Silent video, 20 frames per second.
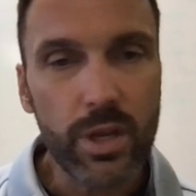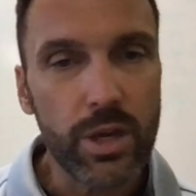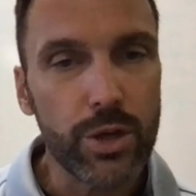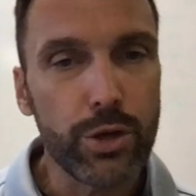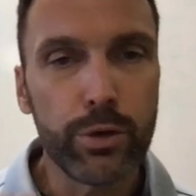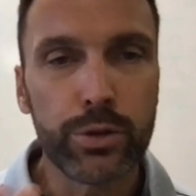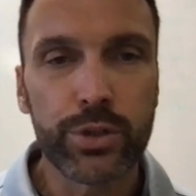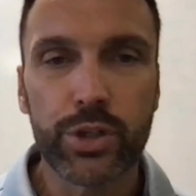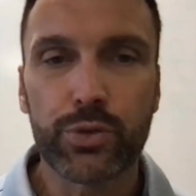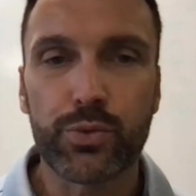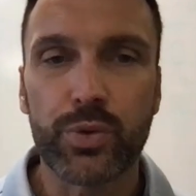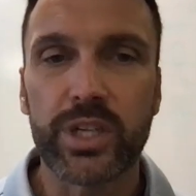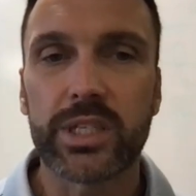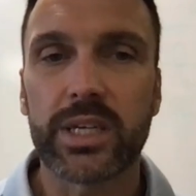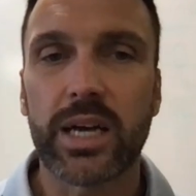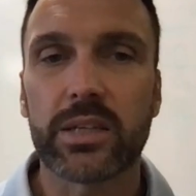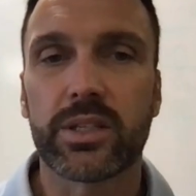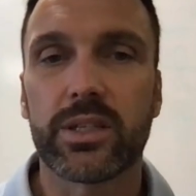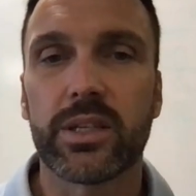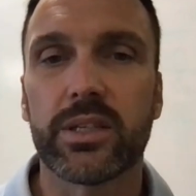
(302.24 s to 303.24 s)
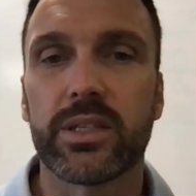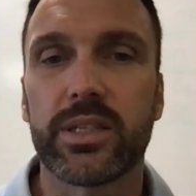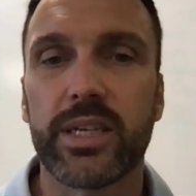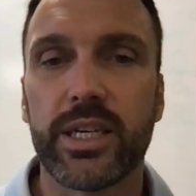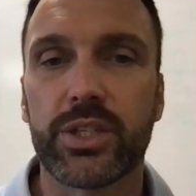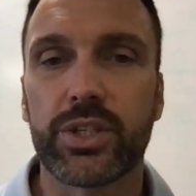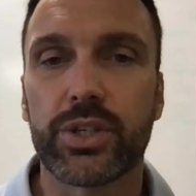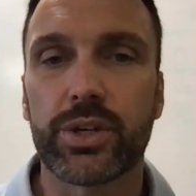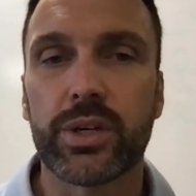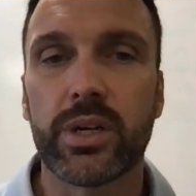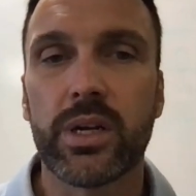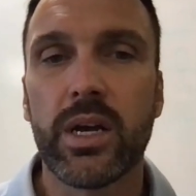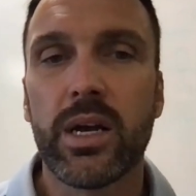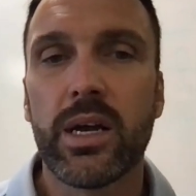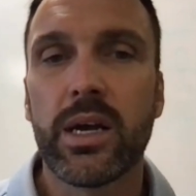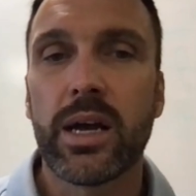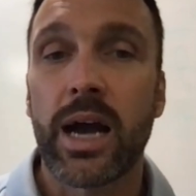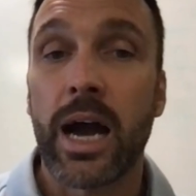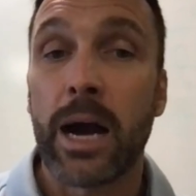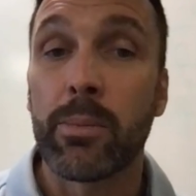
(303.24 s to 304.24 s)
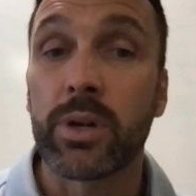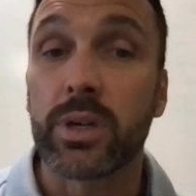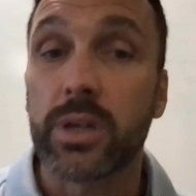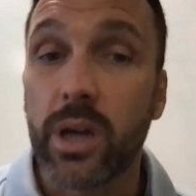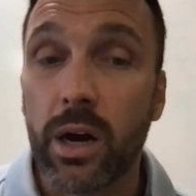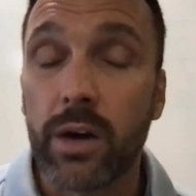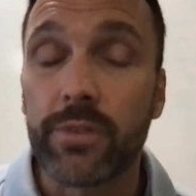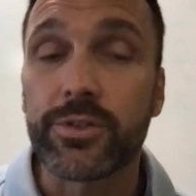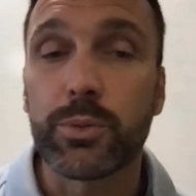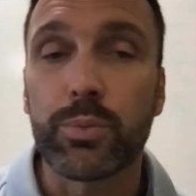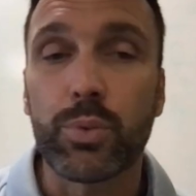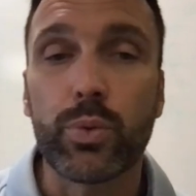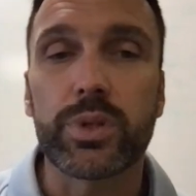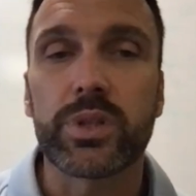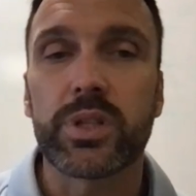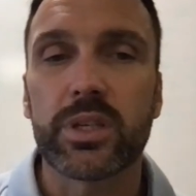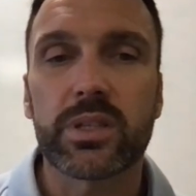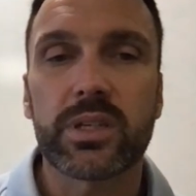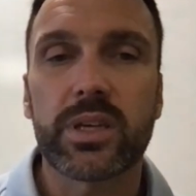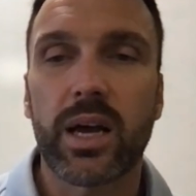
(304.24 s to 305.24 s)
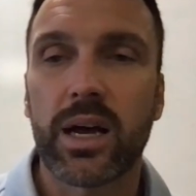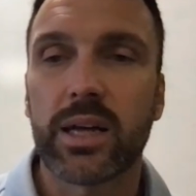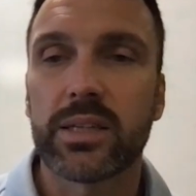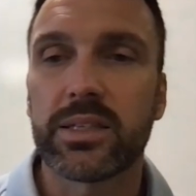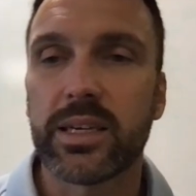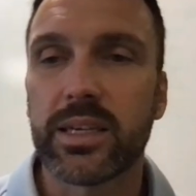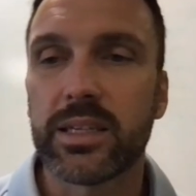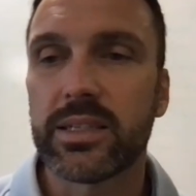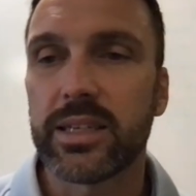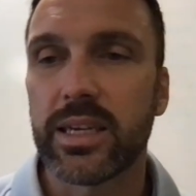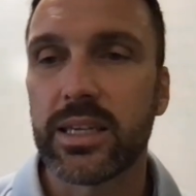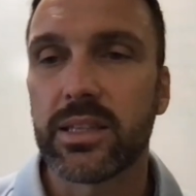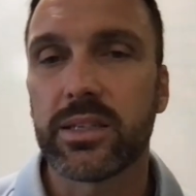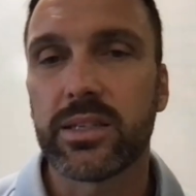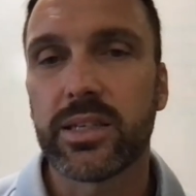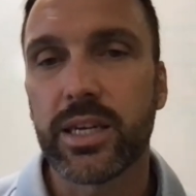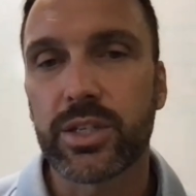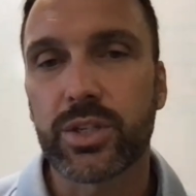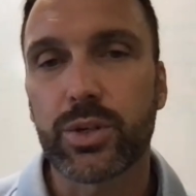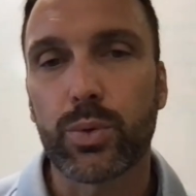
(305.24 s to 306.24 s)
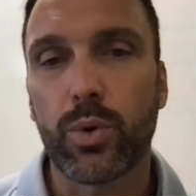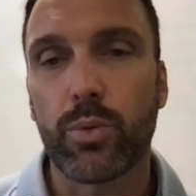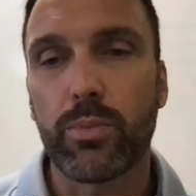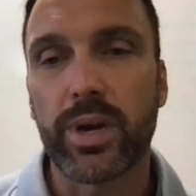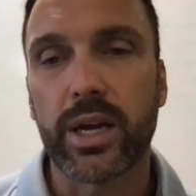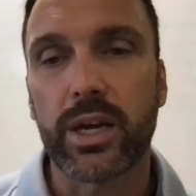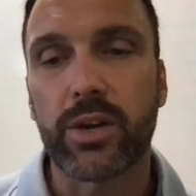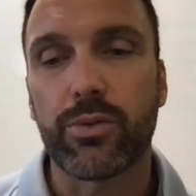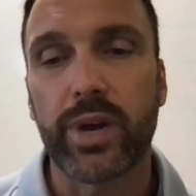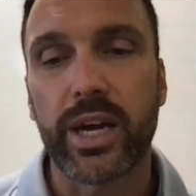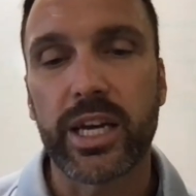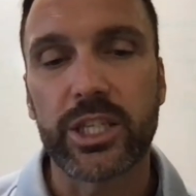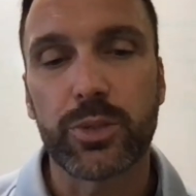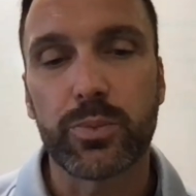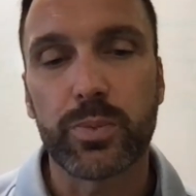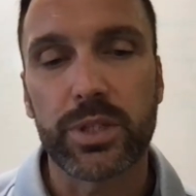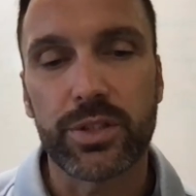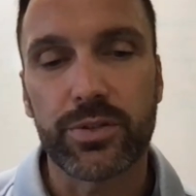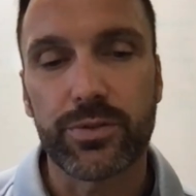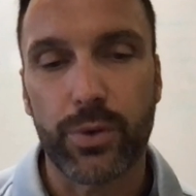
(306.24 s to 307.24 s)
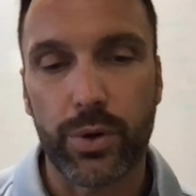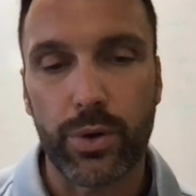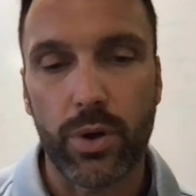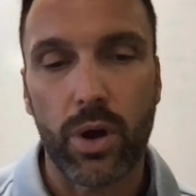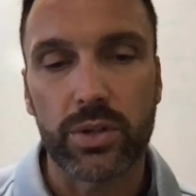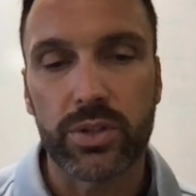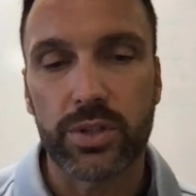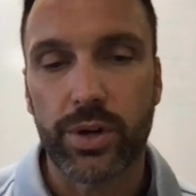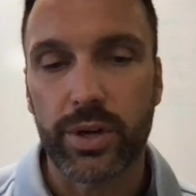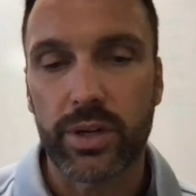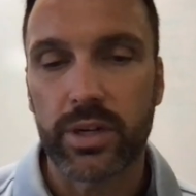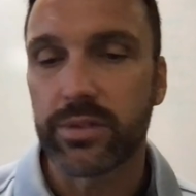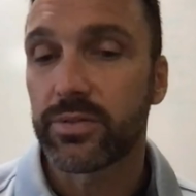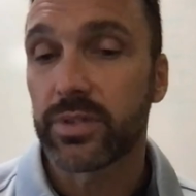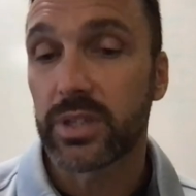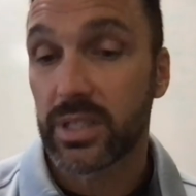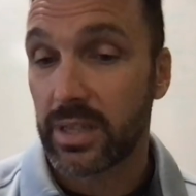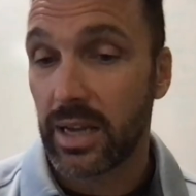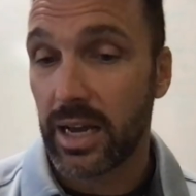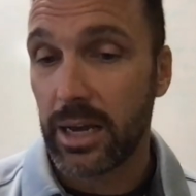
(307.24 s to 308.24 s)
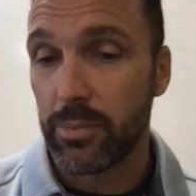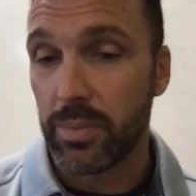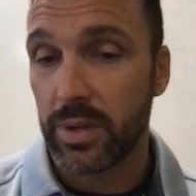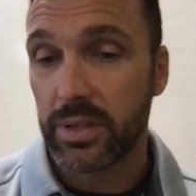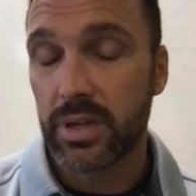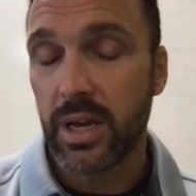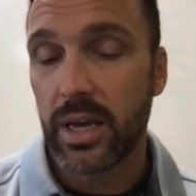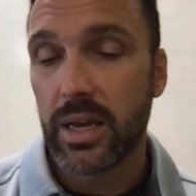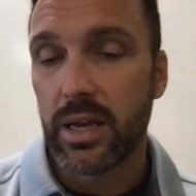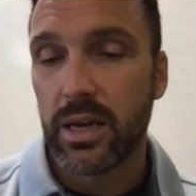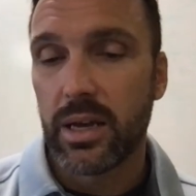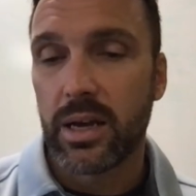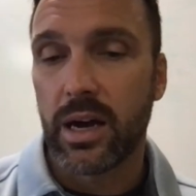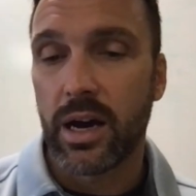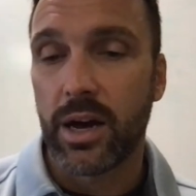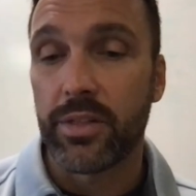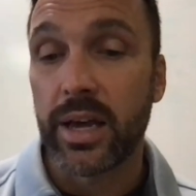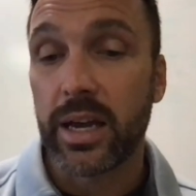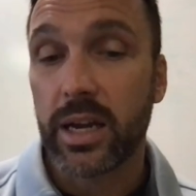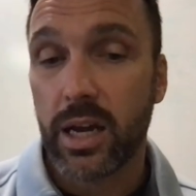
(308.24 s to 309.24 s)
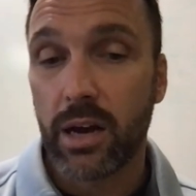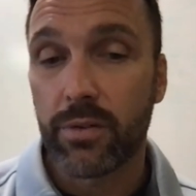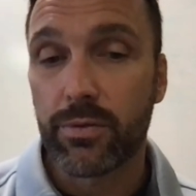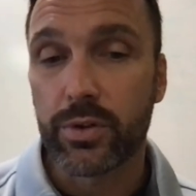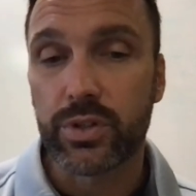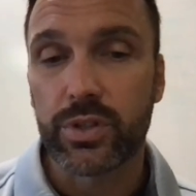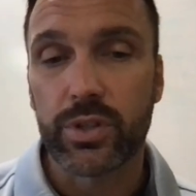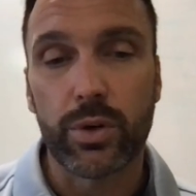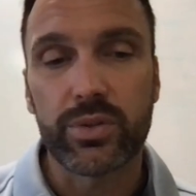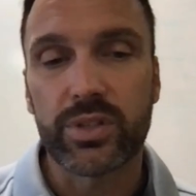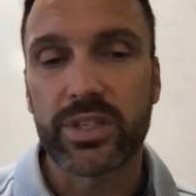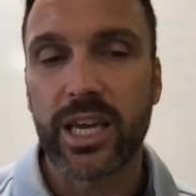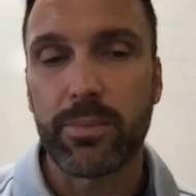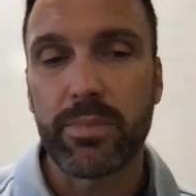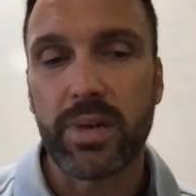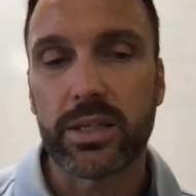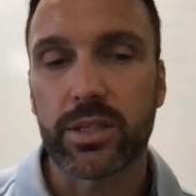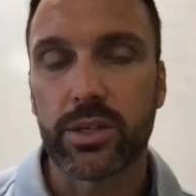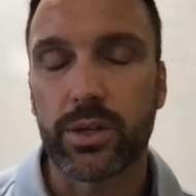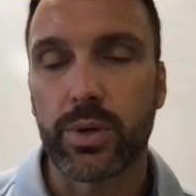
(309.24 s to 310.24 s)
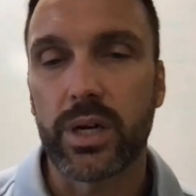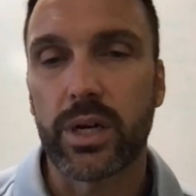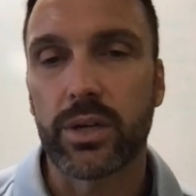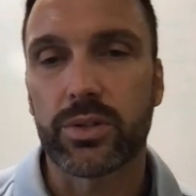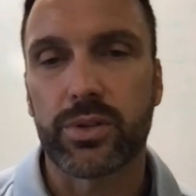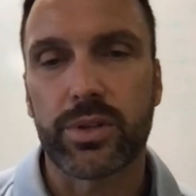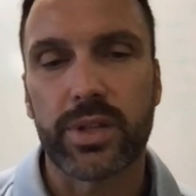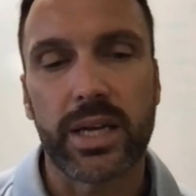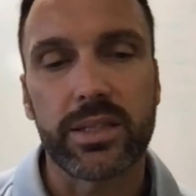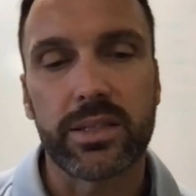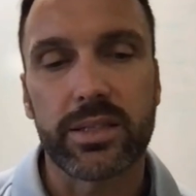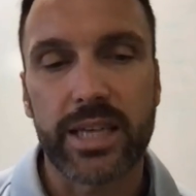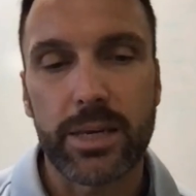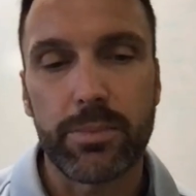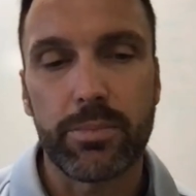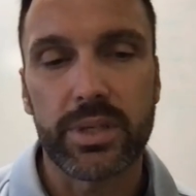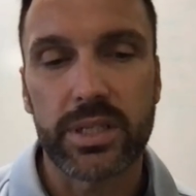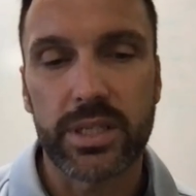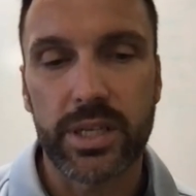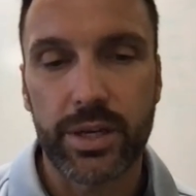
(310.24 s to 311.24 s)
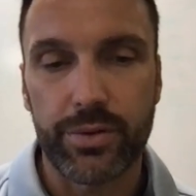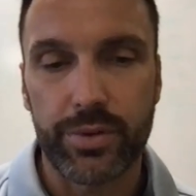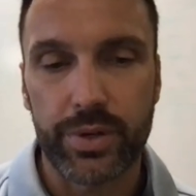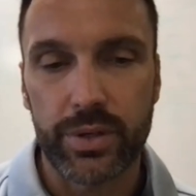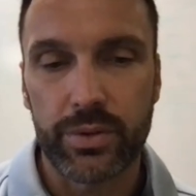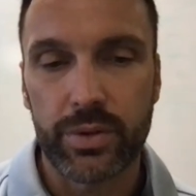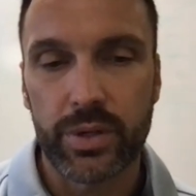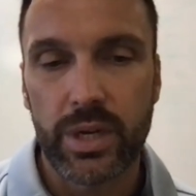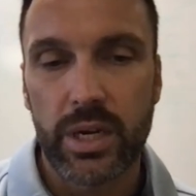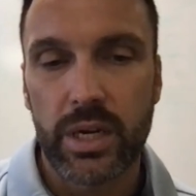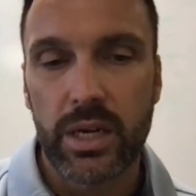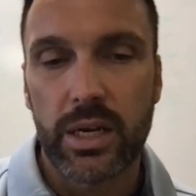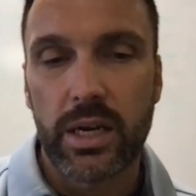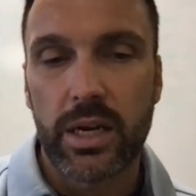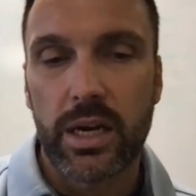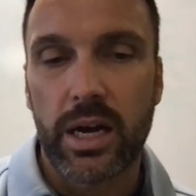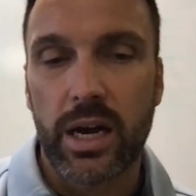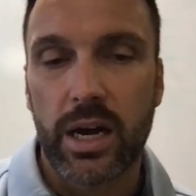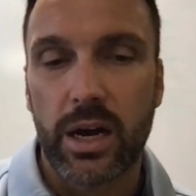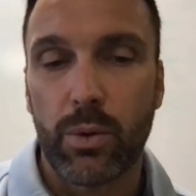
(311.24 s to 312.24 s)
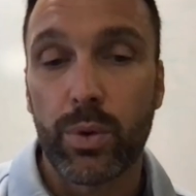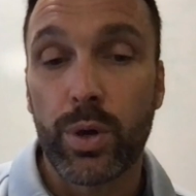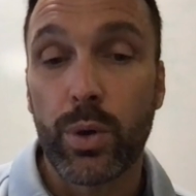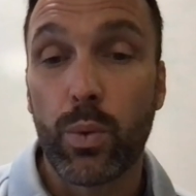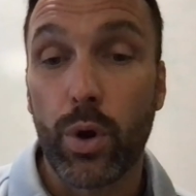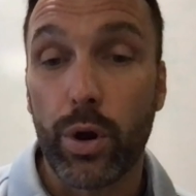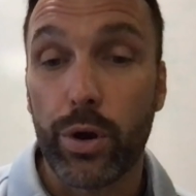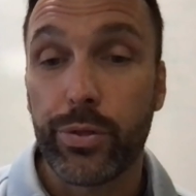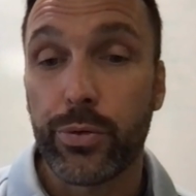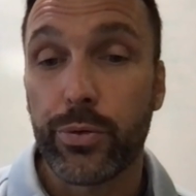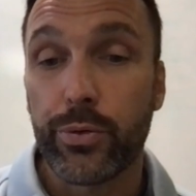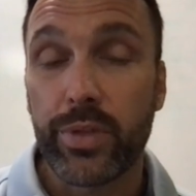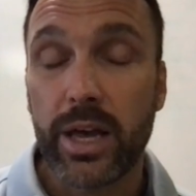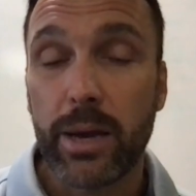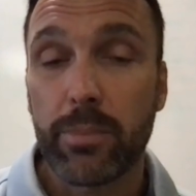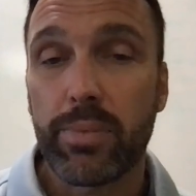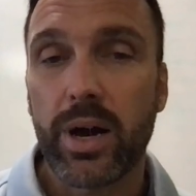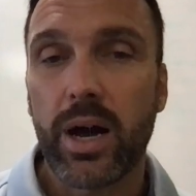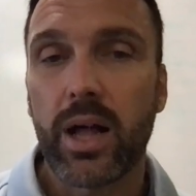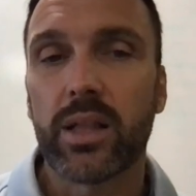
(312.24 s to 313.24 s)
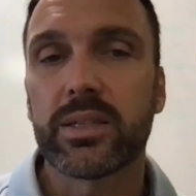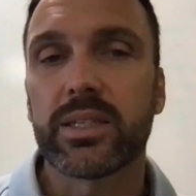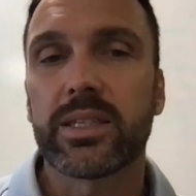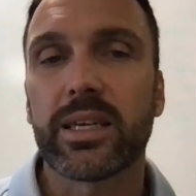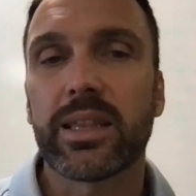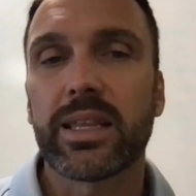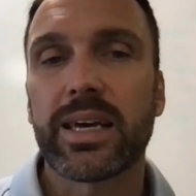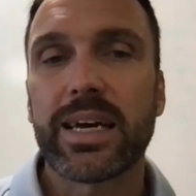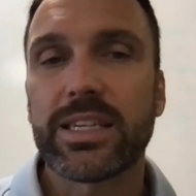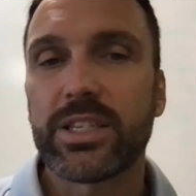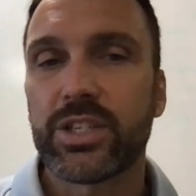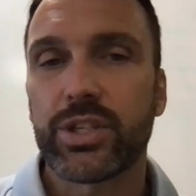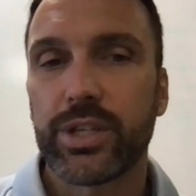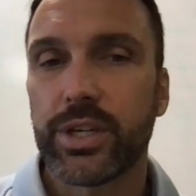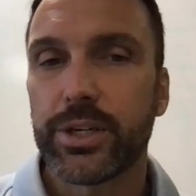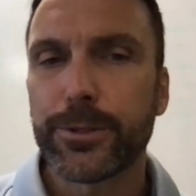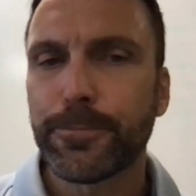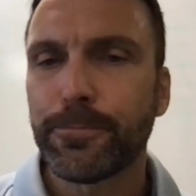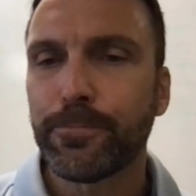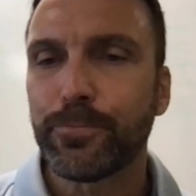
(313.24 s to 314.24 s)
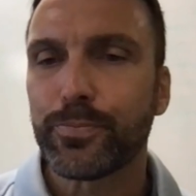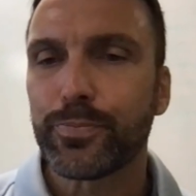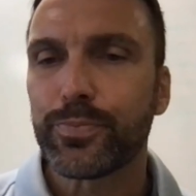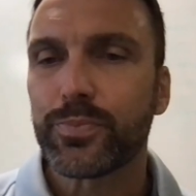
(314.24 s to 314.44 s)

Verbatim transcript: you just reach out to the teacher. I'm uncomfortable with this content, and the teacher will make arrangements for an alternative assignment uh, that covers those same SOLs or that same material. Uh, we worked through that policy last year,